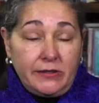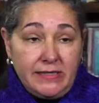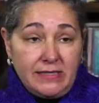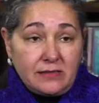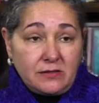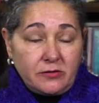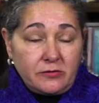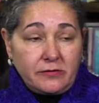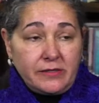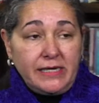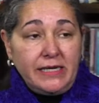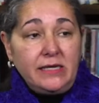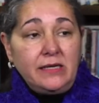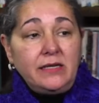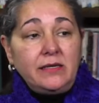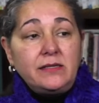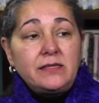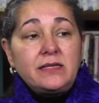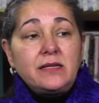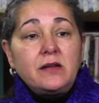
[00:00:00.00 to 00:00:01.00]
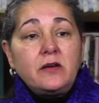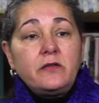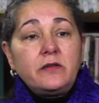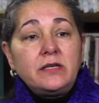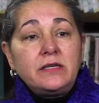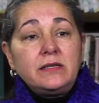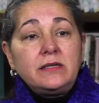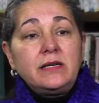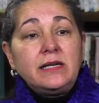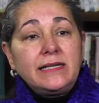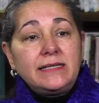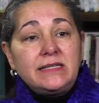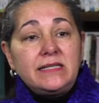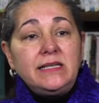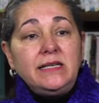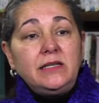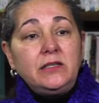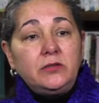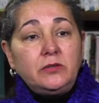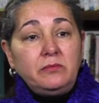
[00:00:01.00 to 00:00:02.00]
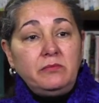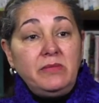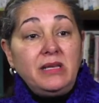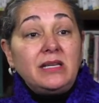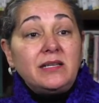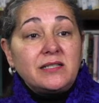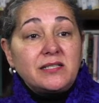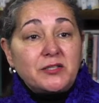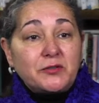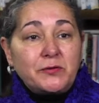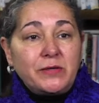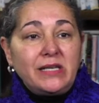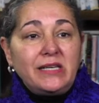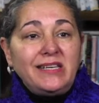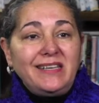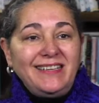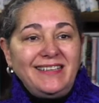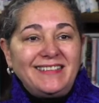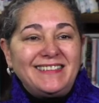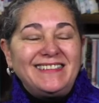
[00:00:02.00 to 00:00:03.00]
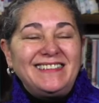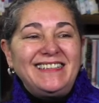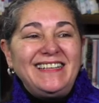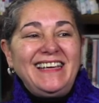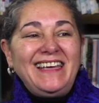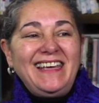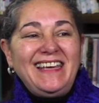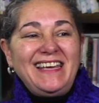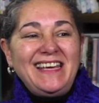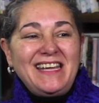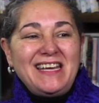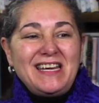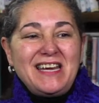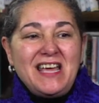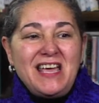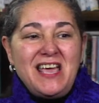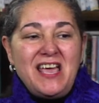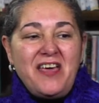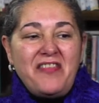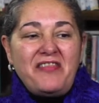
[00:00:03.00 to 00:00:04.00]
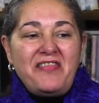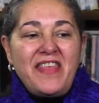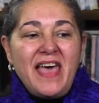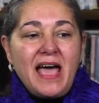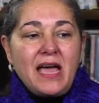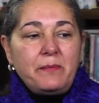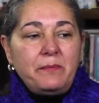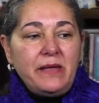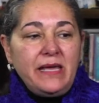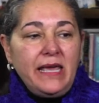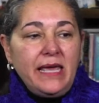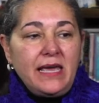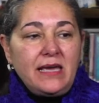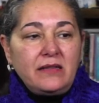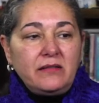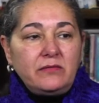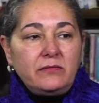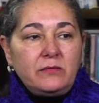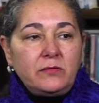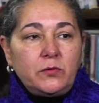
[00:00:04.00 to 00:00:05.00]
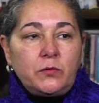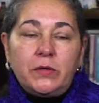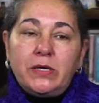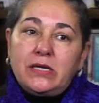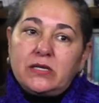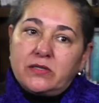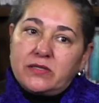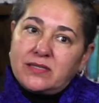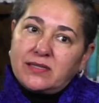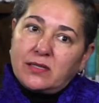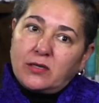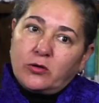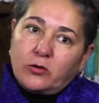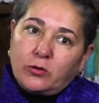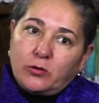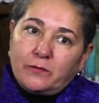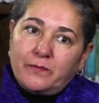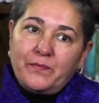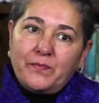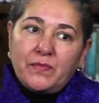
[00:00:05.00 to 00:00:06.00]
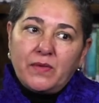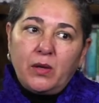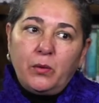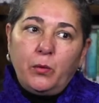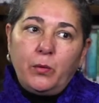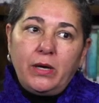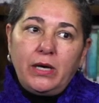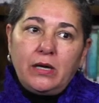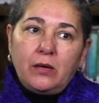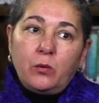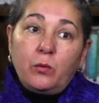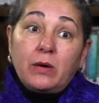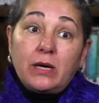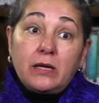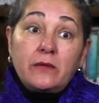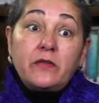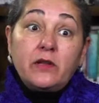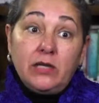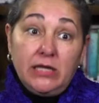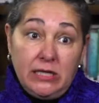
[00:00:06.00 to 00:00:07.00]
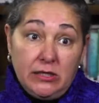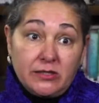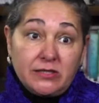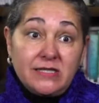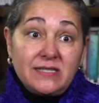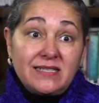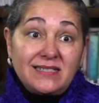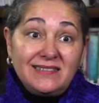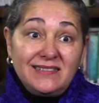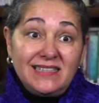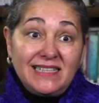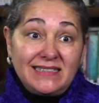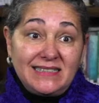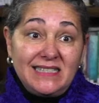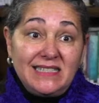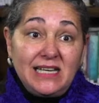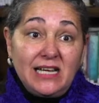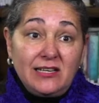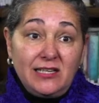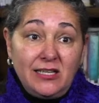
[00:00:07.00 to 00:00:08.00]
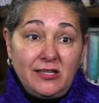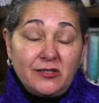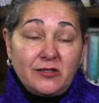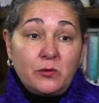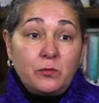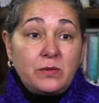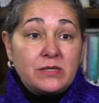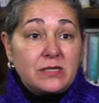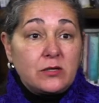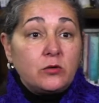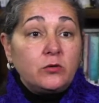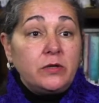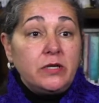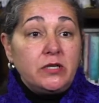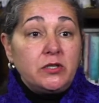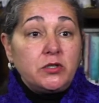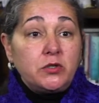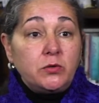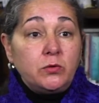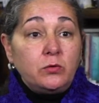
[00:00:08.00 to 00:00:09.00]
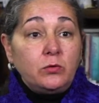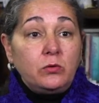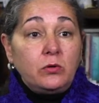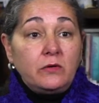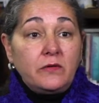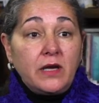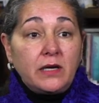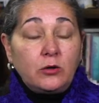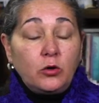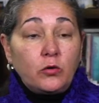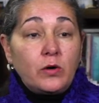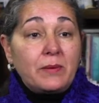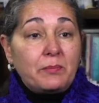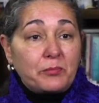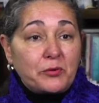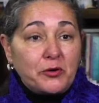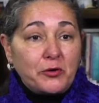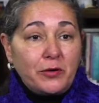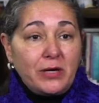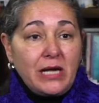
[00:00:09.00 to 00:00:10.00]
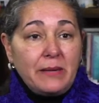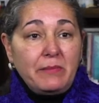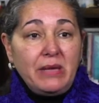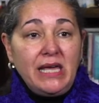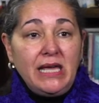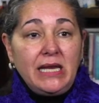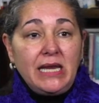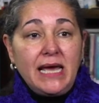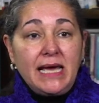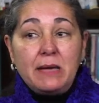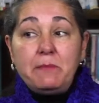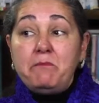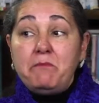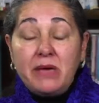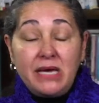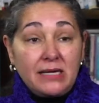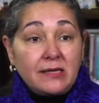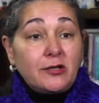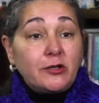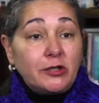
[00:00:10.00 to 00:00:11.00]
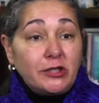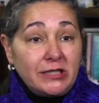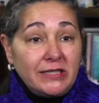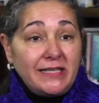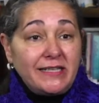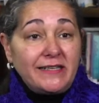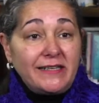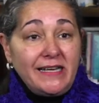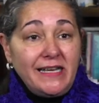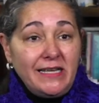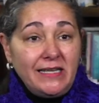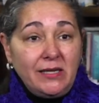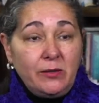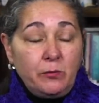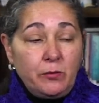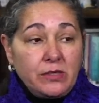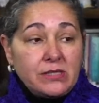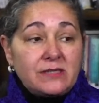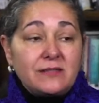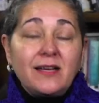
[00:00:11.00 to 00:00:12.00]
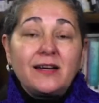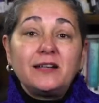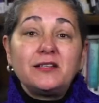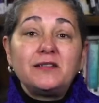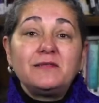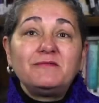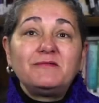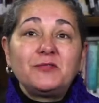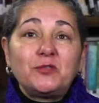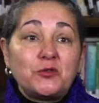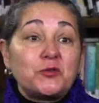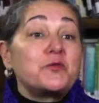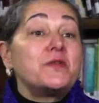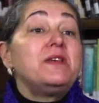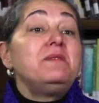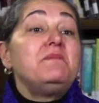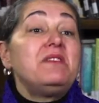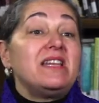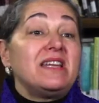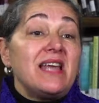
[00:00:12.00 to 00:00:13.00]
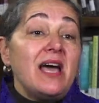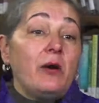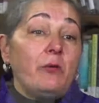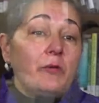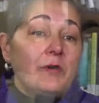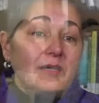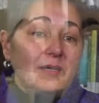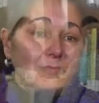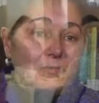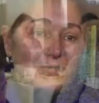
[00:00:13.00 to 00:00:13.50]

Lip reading: Cristo is another Latino ministry here. And that began 3 years ago when one of the leaders, Latina leader, was going to the Agora program. And I met her there. And then we start dreaming about